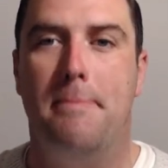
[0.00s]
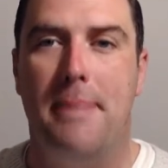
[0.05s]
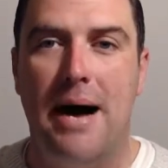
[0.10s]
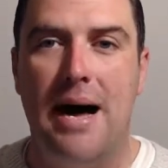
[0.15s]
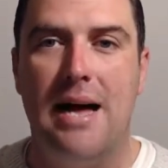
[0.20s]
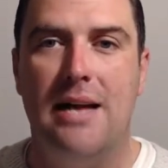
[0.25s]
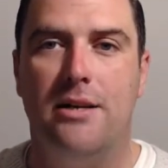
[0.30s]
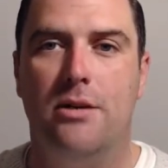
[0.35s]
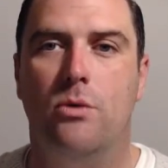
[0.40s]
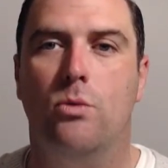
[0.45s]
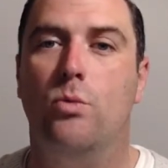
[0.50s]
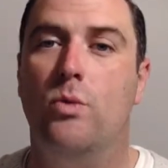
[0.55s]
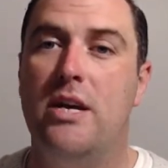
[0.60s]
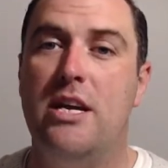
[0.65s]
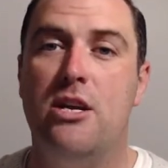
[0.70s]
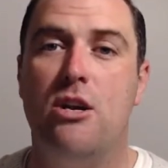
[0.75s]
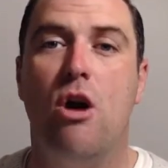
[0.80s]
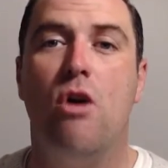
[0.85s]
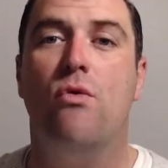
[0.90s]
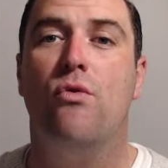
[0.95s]
But
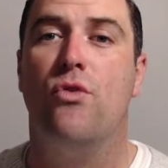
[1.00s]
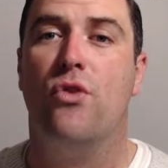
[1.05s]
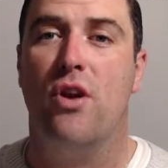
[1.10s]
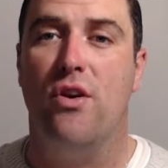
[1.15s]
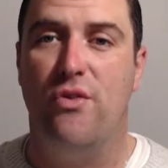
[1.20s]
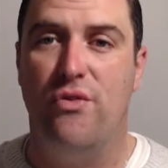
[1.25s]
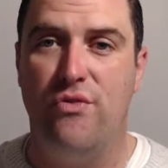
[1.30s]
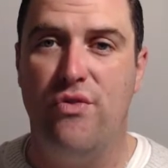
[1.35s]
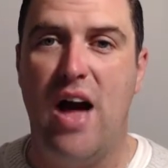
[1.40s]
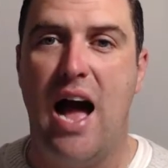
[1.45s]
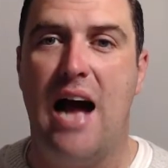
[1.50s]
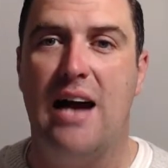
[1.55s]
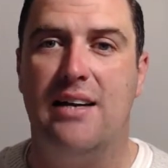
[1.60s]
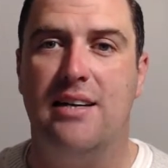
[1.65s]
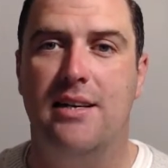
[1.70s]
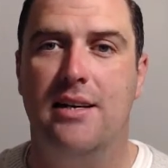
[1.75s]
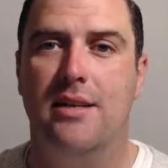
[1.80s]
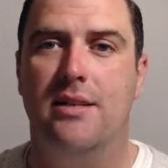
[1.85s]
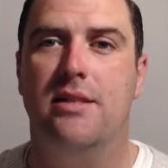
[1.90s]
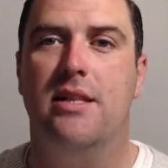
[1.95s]
we know for a
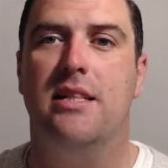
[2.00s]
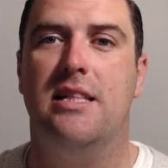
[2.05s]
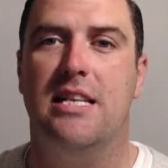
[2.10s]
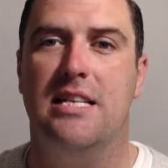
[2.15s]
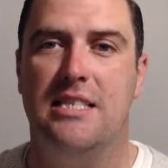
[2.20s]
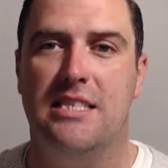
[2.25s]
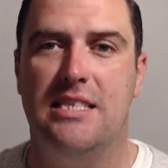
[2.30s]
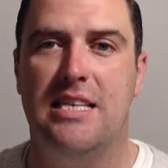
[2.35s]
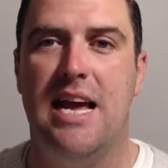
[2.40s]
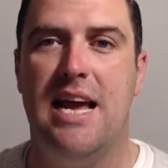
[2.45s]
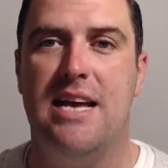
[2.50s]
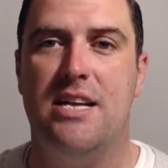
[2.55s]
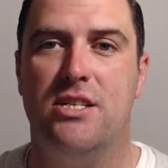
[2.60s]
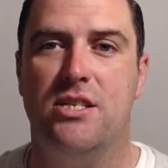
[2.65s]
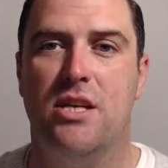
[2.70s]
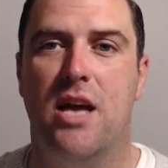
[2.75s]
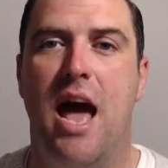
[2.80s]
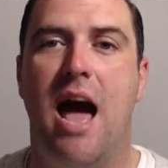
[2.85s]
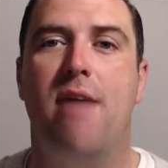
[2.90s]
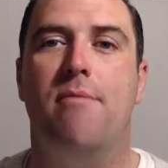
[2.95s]
fact that the
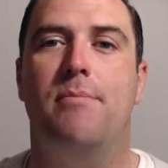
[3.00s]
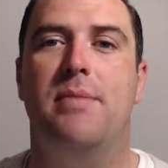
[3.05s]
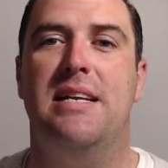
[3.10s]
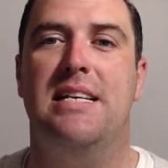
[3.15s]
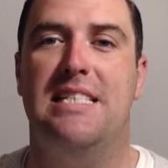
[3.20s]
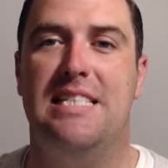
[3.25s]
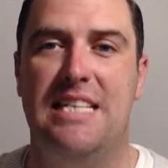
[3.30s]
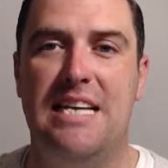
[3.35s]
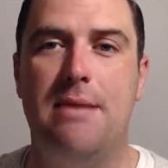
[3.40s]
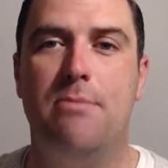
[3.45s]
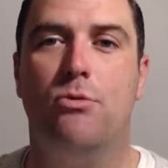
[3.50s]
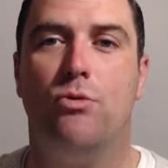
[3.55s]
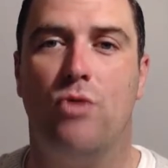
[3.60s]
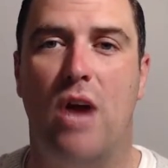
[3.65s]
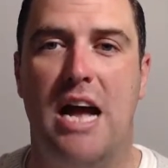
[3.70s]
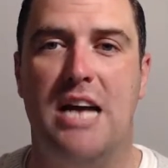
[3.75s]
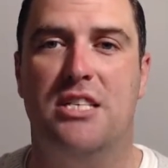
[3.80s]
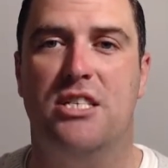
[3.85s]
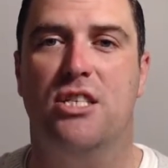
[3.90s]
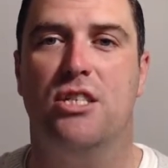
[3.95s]
saints have been deemed
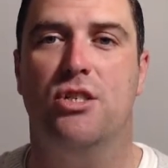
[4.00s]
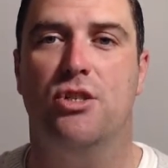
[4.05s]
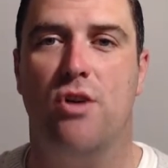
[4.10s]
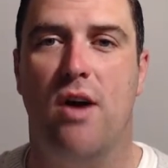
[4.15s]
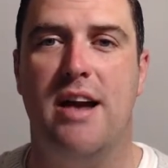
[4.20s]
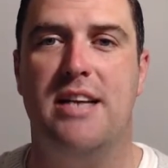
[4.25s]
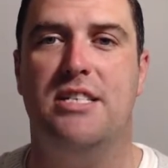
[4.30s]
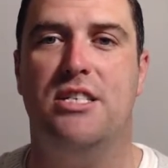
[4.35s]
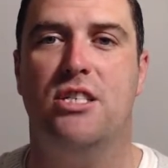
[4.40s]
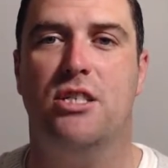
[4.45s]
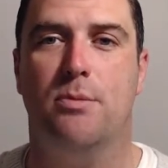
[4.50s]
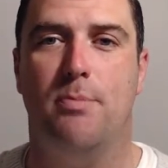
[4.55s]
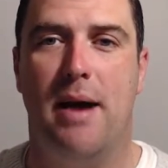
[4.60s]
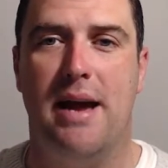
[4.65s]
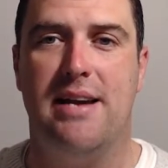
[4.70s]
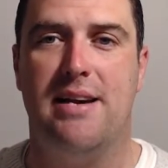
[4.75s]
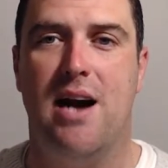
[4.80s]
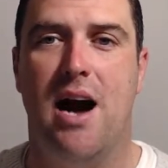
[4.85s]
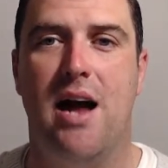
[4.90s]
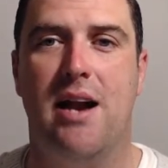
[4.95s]
righteous
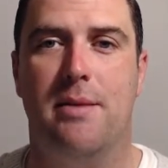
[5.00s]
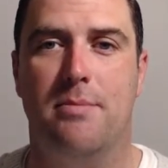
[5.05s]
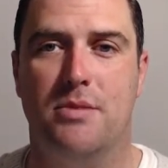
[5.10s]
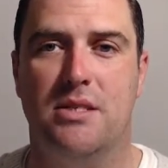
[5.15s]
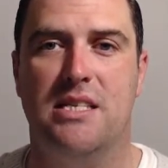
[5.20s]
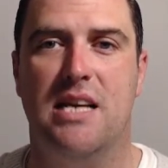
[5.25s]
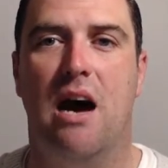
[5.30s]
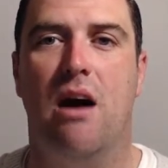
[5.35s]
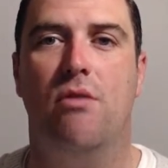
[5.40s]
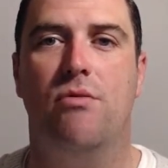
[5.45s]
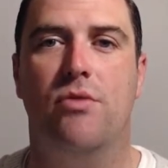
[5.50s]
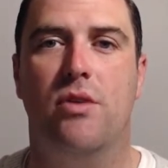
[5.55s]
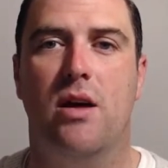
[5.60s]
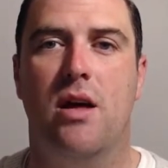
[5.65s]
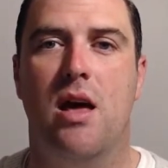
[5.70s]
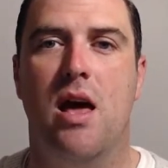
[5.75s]
by God Himself,